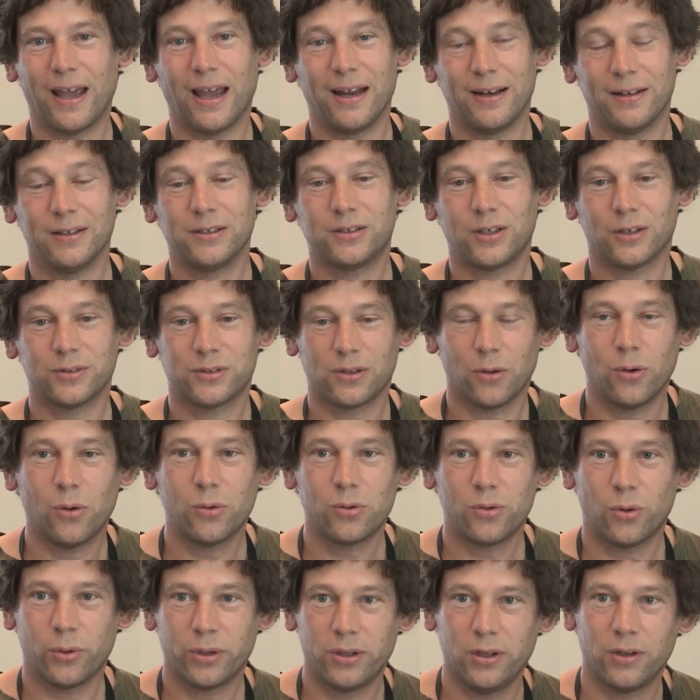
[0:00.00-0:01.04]
and because they're all
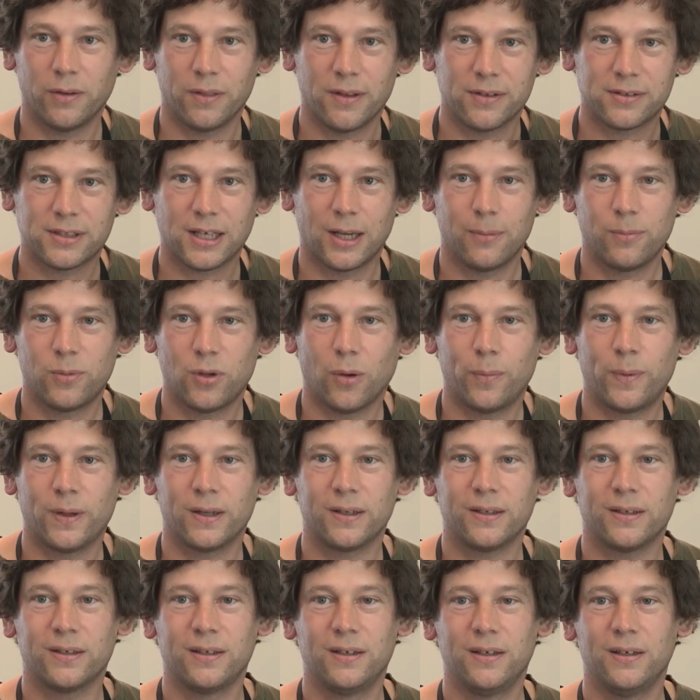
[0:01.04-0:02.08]
talking on the same
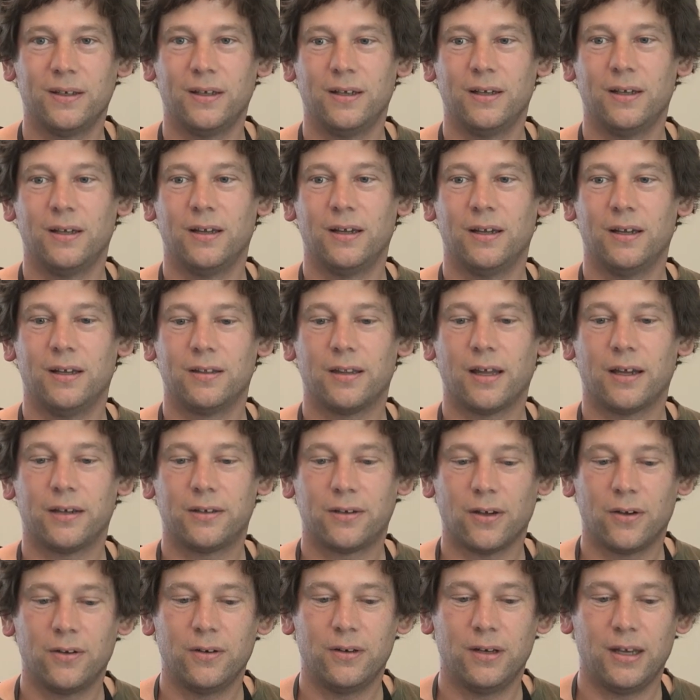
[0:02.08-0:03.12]
topic, they
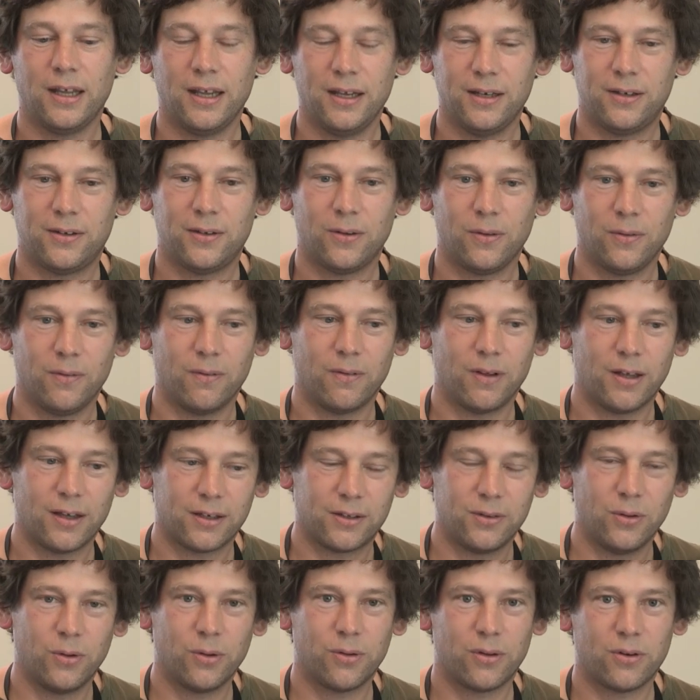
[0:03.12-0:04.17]
don't need to
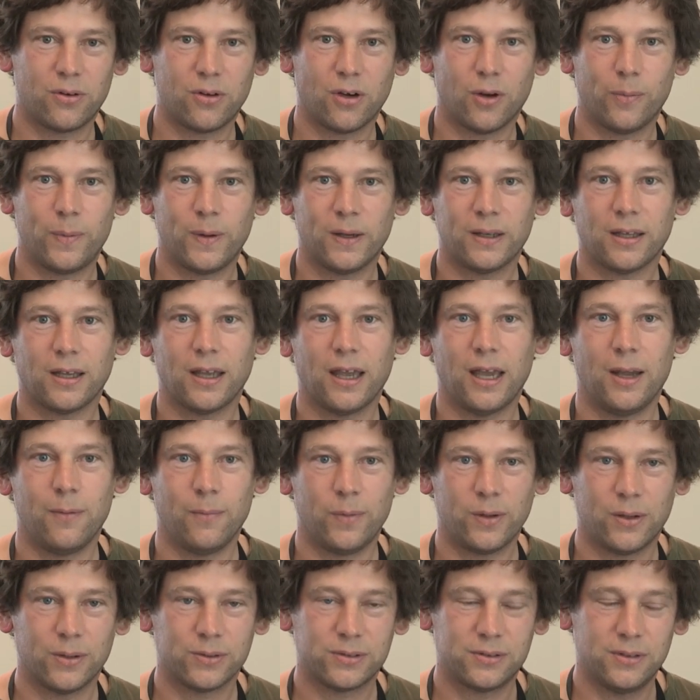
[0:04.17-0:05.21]
ignore the topic, and
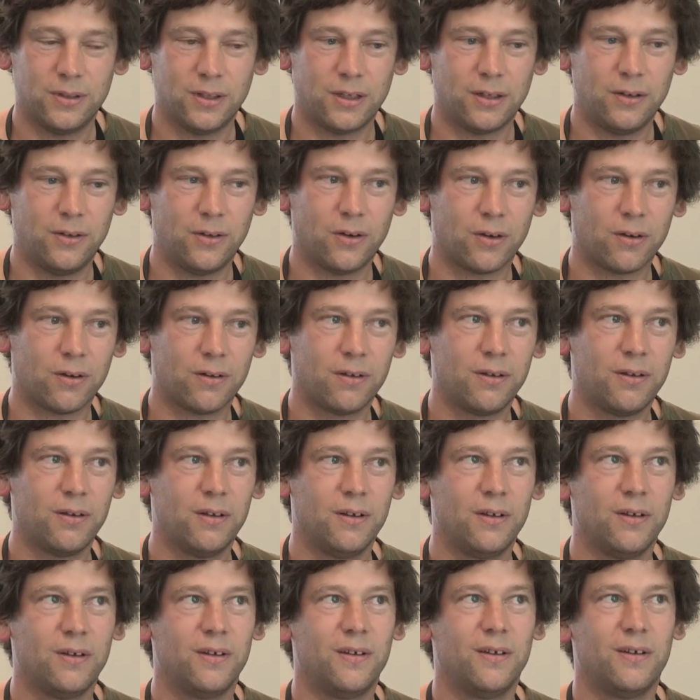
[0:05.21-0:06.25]
because they're not.
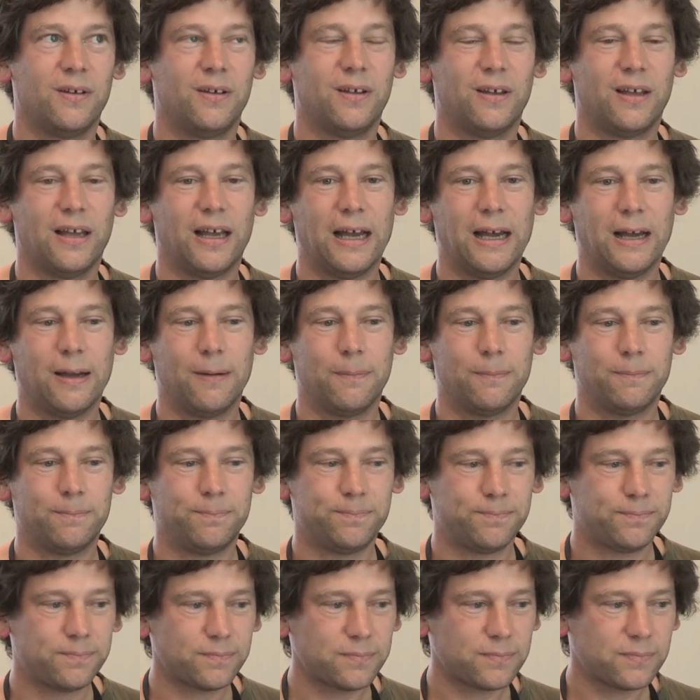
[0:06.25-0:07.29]
Um,
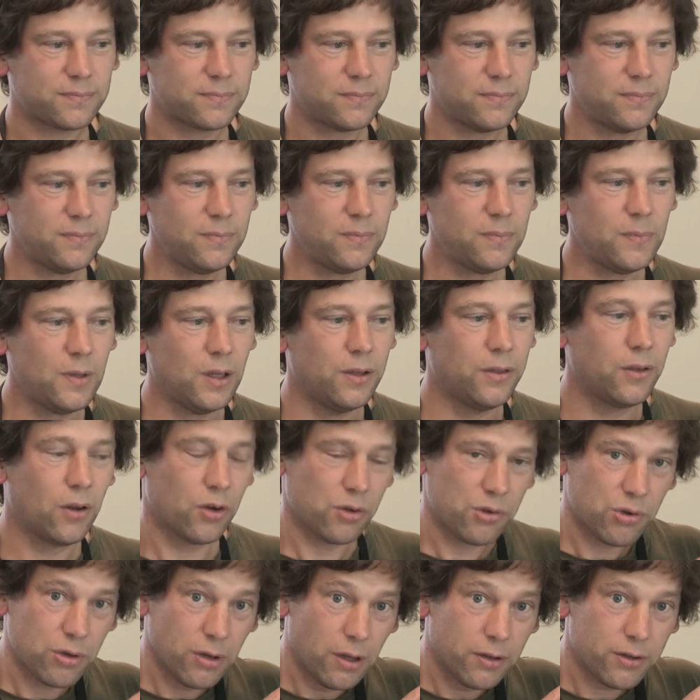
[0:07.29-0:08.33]
not
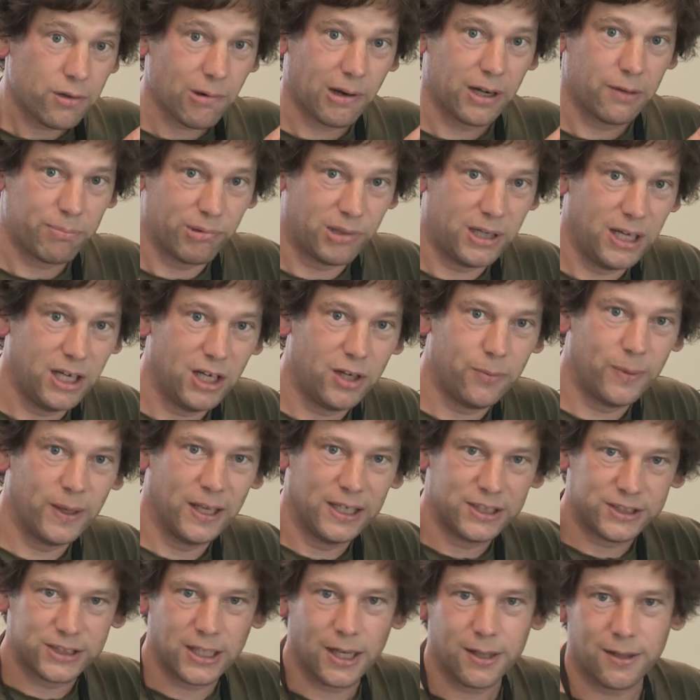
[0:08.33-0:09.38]
trying to pretend to be
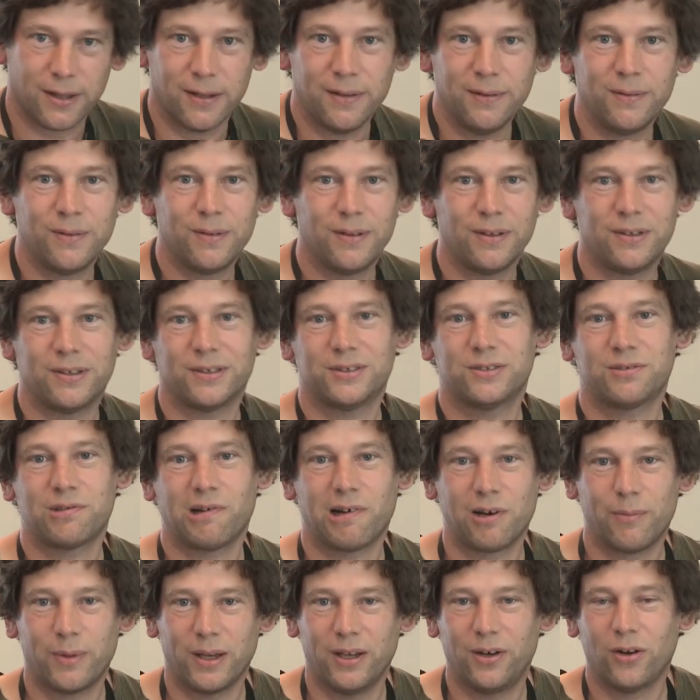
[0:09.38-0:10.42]
each other, they're just
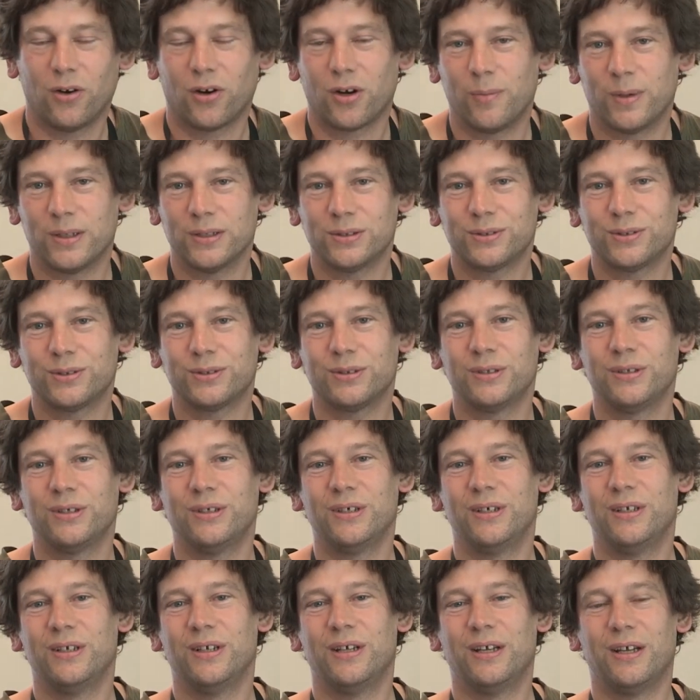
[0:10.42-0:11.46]
trying to be anonymous,
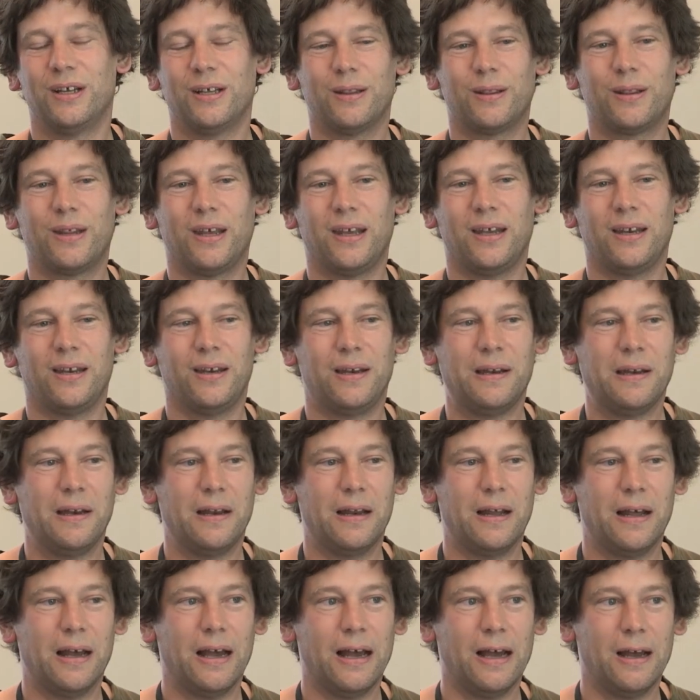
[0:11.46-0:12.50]
mm.
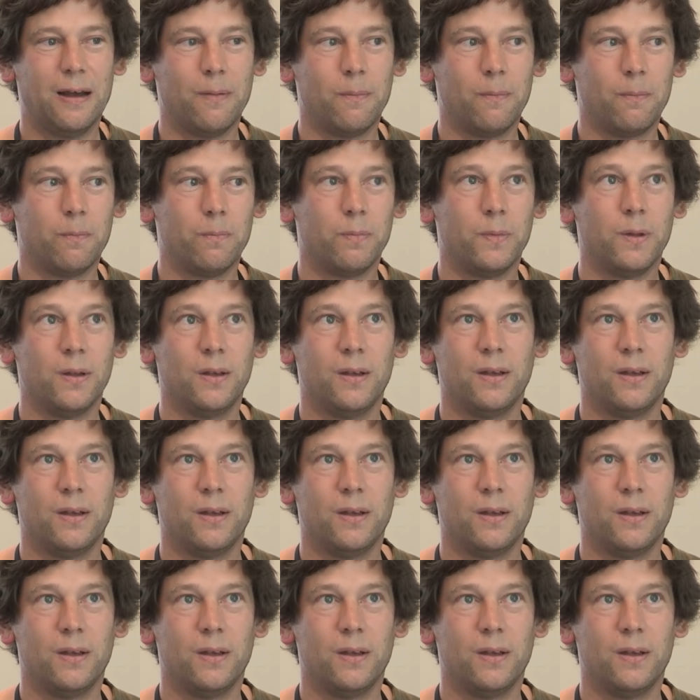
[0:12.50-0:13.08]
then um,